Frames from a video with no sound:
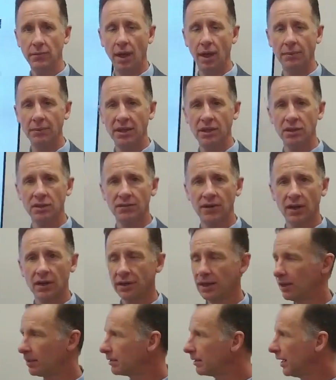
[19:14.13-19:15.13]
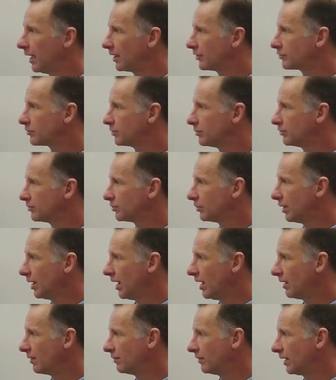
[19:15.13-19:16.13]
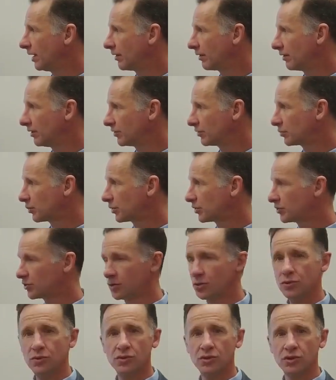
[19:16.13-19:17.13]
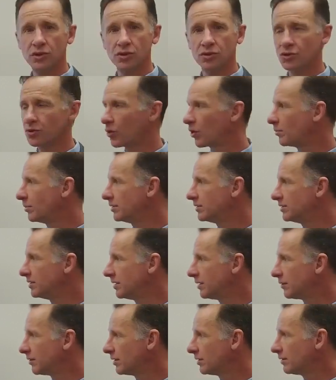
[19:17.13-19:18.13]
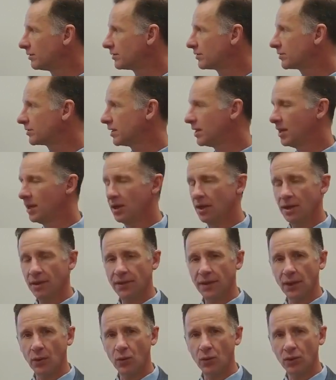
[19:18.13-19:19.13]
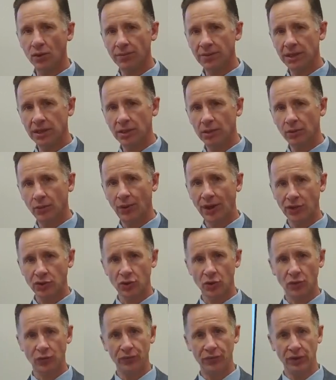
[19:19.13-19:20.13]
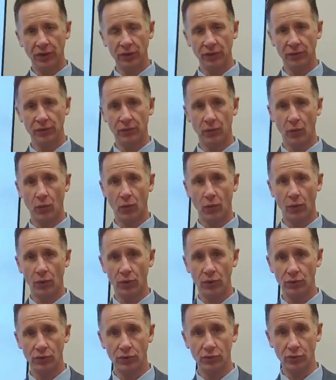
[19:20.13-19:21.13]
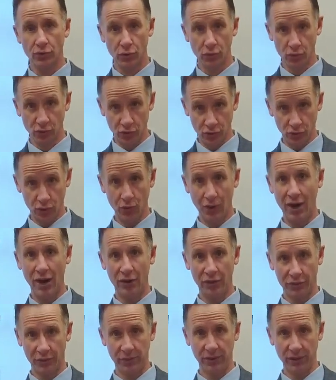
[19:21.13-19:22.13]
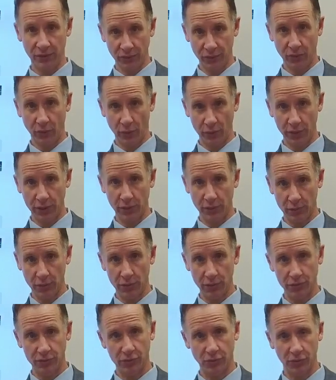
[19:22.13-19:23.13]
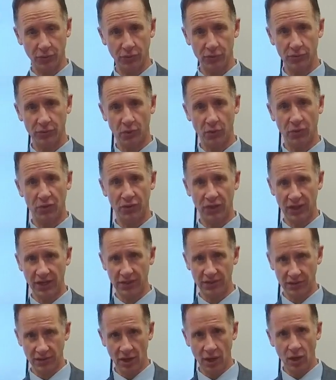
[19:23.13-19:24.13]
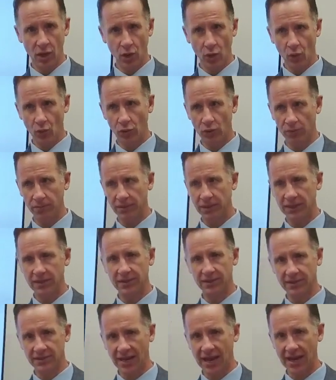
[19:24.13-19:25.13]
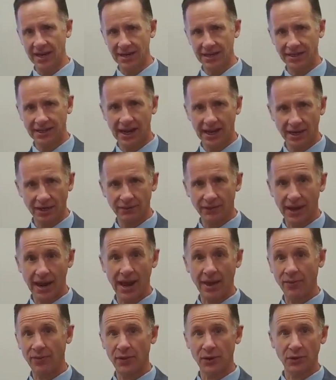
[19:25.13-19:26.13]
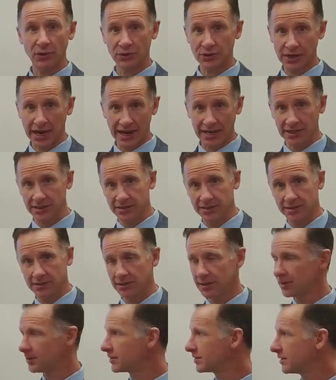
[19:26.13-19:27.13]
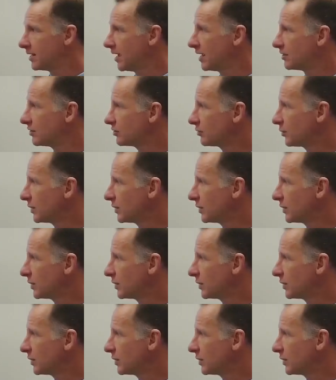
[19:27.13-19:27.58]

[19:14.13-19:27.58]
Each of our classrooms will have areas where students can store materials. They will be retrofitted for students who are 3- and 4-year-olds, so things will be set kind of at their size in a sense.